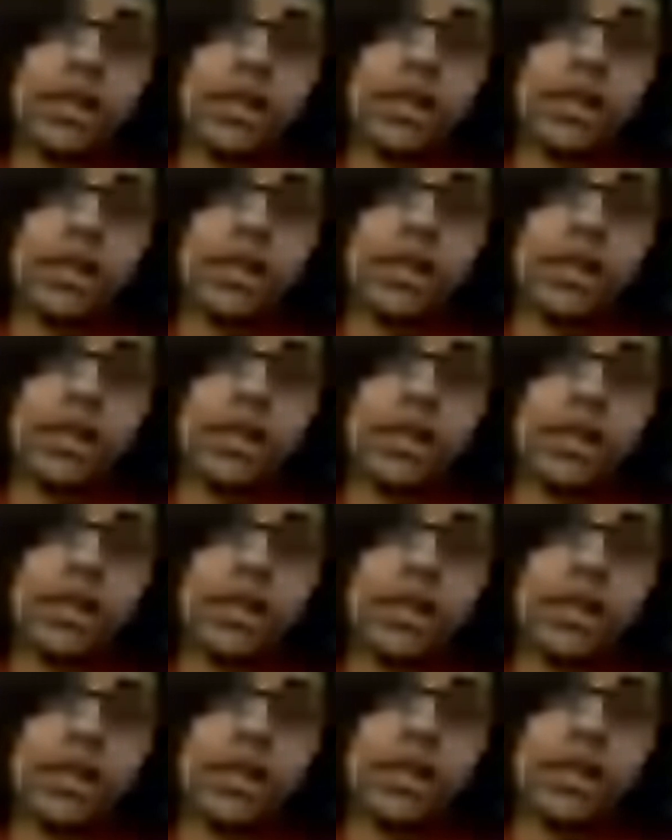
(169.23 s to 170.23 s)

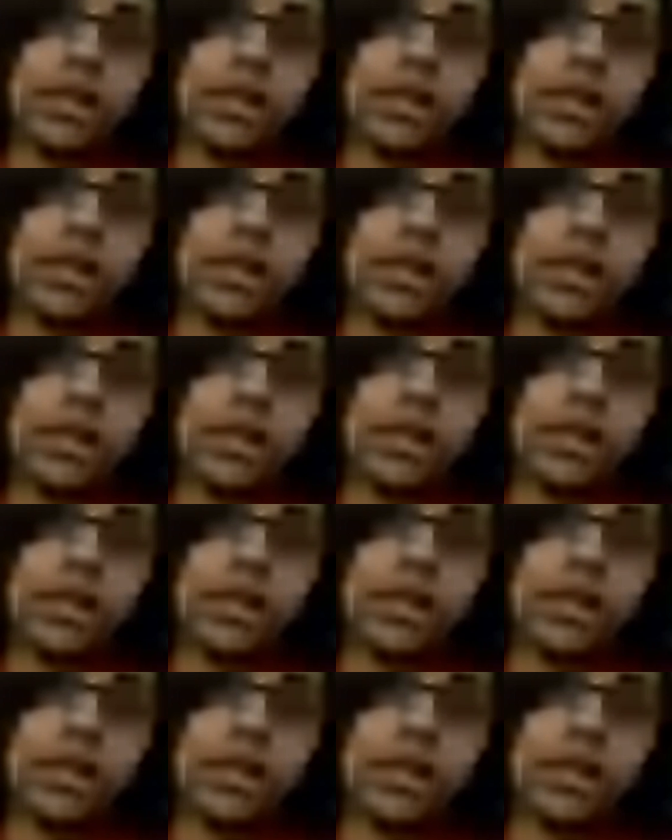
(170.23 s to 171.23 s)

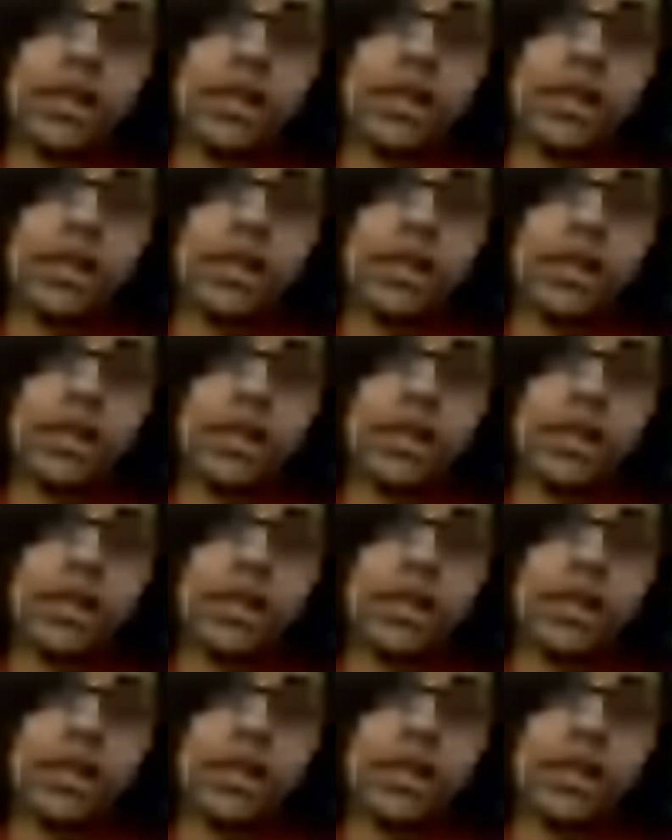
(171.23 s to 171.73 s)
(no one is talking)